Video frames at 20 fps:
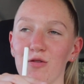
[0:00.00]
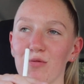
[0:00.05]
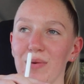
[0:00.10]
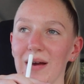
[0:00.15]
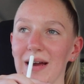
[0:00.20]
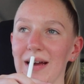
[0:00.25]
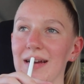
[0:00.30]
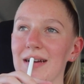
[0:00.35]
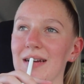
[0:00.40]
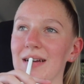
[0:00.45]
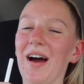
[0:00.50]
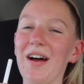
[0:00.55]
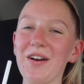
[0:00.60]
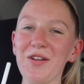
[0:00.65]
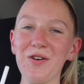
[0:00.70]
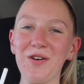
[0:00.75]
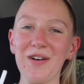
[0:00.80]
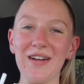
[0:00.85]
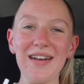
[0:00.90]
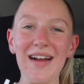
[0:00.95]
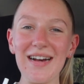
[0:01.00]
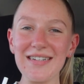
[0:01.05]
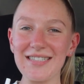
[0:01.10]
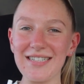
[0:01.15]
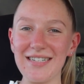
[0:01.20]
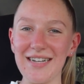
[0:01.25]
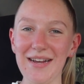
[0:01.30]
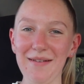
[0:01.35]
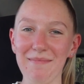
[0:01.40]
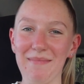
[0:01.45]
be. I don't know, it
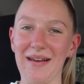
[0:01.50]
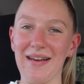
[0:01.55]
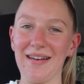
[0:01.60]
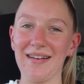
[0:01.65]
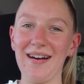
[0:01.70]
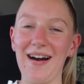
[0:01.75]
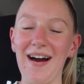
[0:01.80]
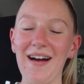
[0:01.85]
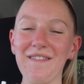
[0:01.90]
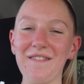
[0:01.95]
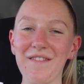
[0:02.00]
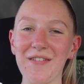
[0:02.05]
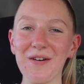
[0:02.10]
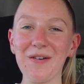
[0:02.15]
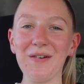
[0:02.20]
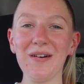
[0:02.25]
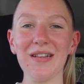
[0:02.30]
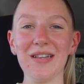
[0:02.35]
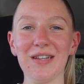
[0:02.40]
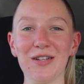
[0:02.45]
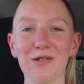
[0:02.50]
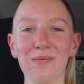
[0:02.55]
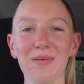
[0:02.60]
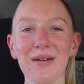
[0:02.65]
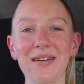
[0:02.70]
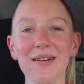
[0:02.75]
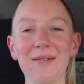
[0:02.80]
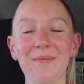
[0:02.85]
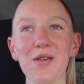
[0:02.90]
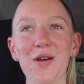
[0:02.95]
hasn't hit me. I feel a little
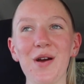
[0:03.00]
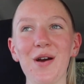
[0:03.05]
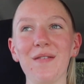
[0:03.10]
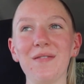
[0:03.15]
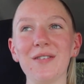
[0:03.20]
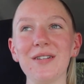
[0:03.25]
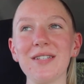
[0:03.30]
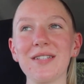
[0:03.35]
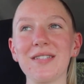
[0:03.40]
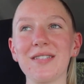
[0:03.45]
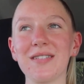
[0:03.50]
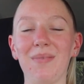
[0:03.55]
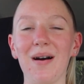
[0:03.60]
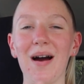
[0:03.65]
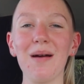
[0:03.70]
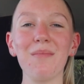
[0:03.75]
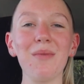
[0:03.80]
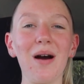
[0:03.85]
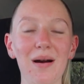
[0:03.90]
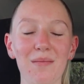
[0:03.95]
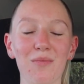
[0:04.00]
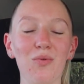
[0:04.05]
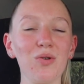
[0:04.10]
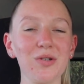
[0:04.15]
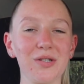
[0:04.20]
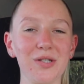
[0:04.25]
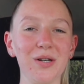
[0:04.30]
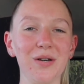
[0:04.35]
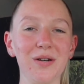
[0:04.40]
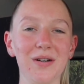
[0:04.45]
bit nervous, but I'm
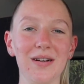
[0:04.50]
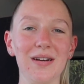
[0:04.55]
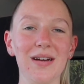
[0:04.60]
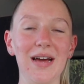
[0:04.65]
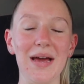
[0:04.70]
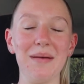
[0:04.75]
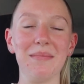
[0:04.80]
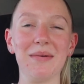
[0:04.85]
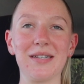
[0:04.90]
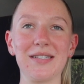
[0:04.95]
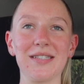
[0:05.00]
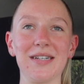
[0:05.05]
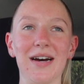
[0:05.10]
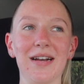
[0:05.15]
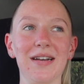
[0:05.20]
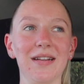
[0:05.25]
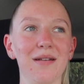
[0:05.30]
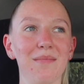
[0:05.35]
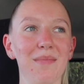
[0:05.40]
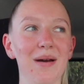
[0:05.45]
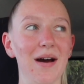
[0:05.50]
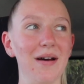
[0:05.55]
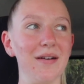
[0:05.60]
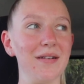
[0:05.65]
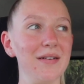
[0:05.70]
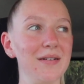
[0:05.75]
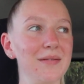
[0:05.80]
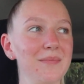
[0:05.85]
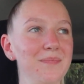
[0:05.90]
also am excited about it.